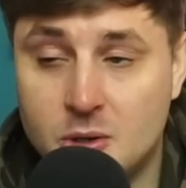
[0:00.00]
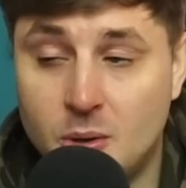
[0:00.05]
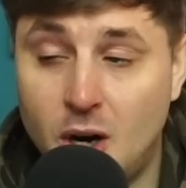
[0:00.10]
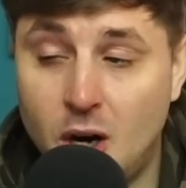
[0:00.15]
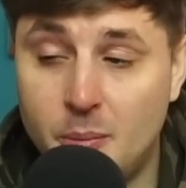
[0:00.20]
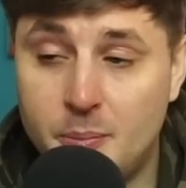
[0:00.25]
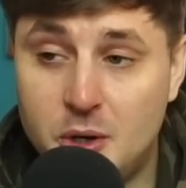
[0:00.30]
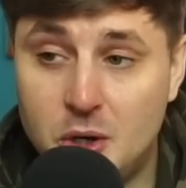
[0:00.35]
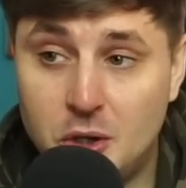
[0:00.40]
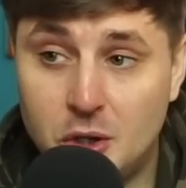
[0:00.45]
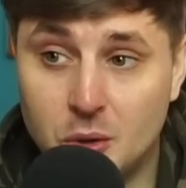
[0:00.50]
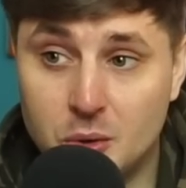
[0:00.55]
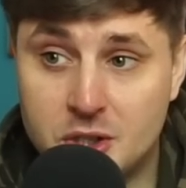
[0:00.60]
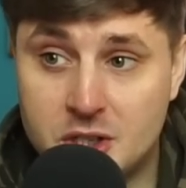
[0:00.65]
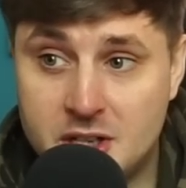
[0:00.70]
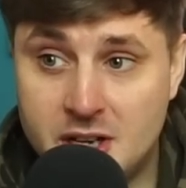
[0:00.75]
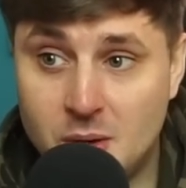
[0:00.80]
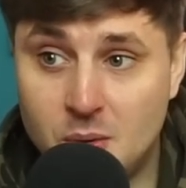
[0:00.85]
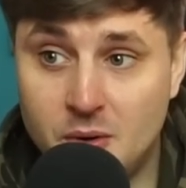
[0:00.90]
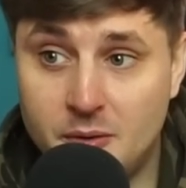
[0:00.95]
So I hope you can all
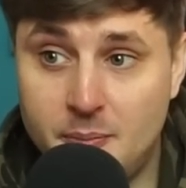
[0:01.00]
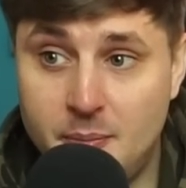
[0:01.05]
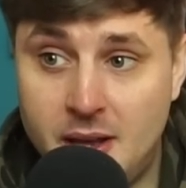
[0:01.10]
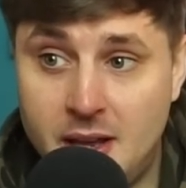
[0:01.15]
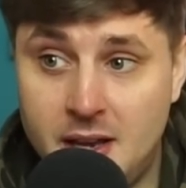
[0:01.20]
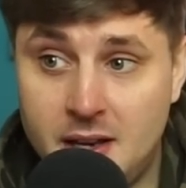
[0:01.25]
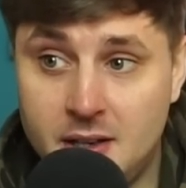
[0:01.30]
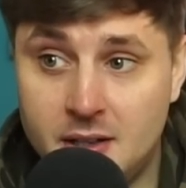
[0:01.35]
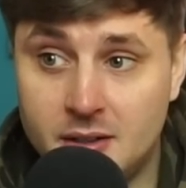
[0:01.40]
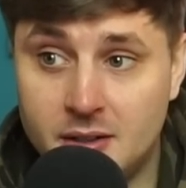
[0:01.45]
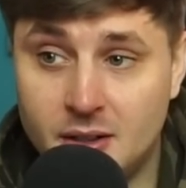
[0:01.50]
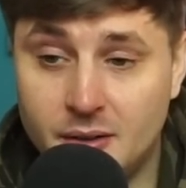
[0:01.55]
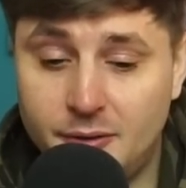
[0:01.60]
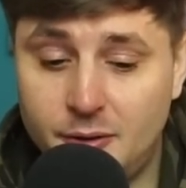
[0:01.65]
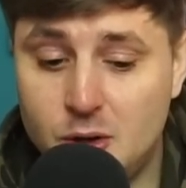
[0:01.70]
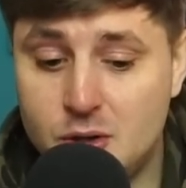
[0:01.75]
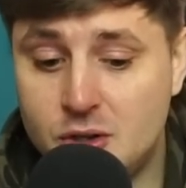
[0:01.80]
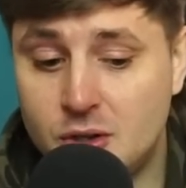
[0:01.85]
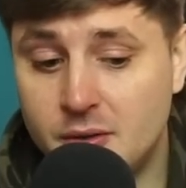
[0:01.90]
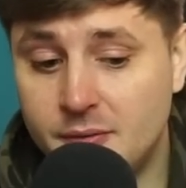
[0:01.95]
stick with me. The
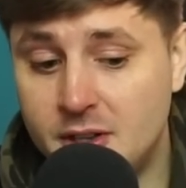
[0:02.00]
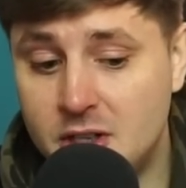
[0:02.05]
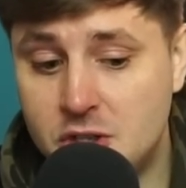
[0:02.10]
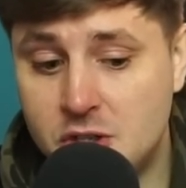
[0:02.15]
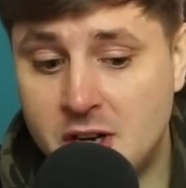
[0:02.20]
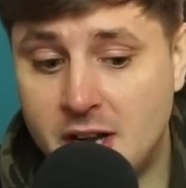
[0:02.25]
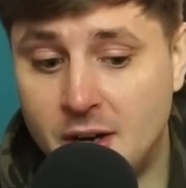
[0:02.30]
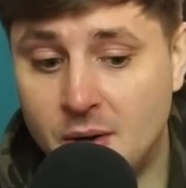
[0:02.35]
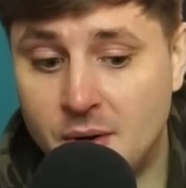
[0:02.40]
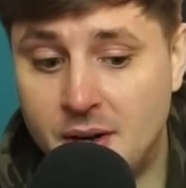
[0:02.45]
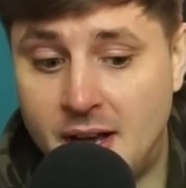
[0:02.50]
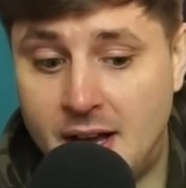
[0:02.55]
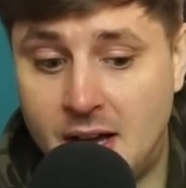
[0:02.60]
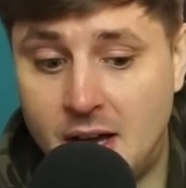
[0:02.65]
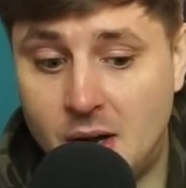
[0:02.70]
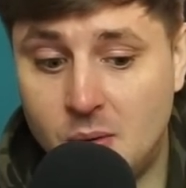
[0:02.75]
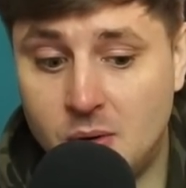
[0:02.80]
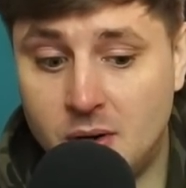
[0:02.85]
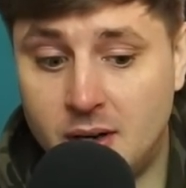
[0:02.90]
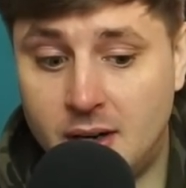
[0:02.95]
future of this channel
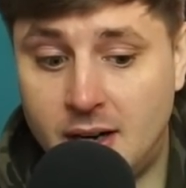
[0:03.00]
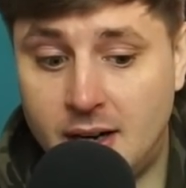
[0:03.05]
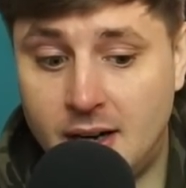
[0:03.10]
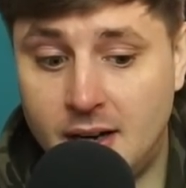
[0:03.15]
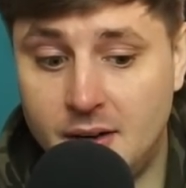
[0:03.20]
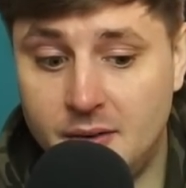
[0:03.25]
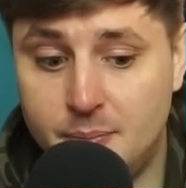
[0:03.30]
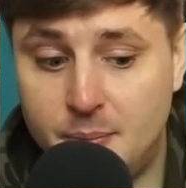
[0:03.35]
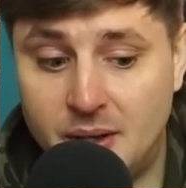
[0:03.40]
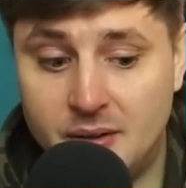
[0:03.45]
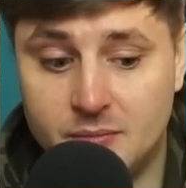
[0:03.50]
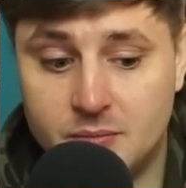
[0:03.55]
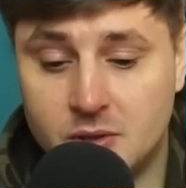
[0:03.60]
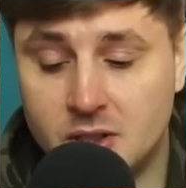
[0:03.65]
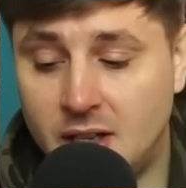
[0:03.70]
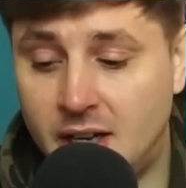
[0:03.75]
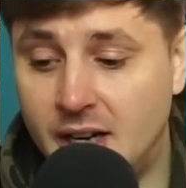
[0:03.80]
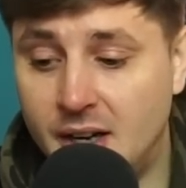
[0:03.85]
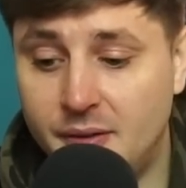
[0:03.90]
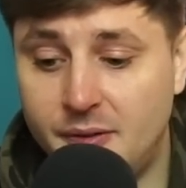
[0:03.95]
now, I've been
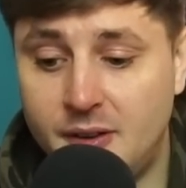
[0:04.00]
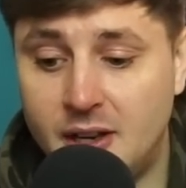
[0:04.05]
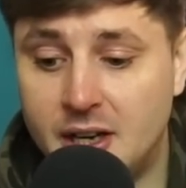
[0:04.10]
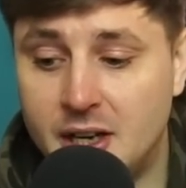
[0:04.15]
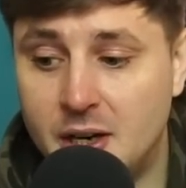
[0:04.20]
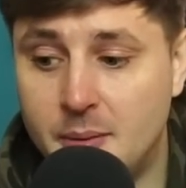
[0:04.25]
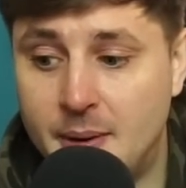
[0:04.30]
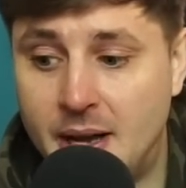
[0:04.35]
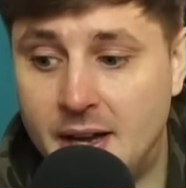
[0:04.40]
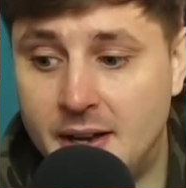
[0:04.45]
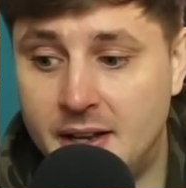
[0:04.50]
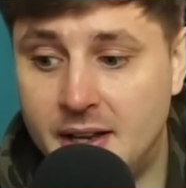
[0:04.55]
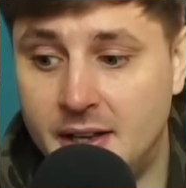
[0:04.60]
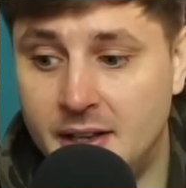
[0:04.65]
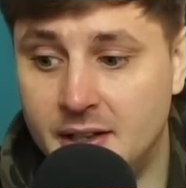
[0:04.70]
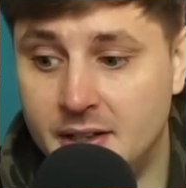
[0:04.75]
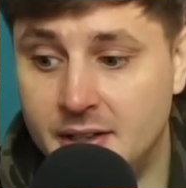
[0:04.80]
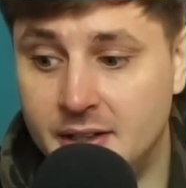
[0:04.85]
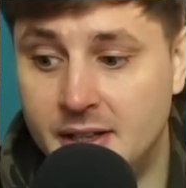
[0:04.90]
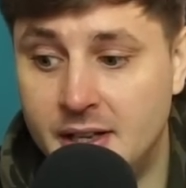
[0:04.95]
kind of thinking about it,
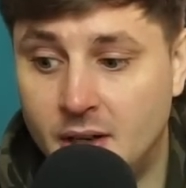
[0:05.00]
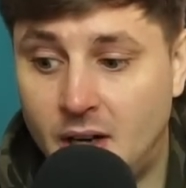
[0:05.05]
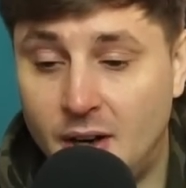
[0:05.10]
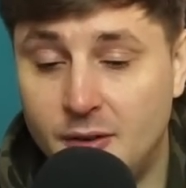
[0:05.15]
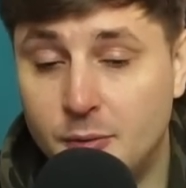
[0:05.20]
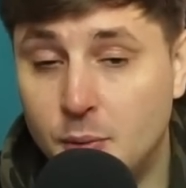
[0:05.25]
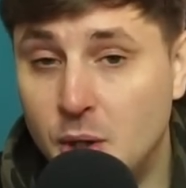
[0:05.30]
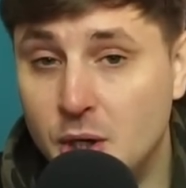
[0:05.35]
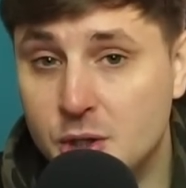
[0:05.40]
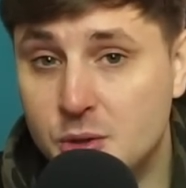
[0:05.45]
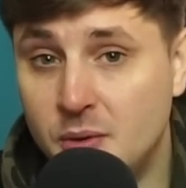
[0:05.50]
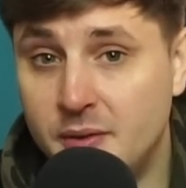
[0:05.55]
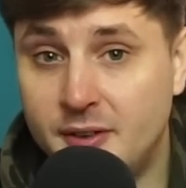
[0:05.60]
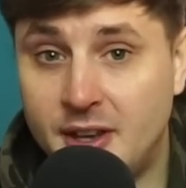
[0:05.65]
and I've worked with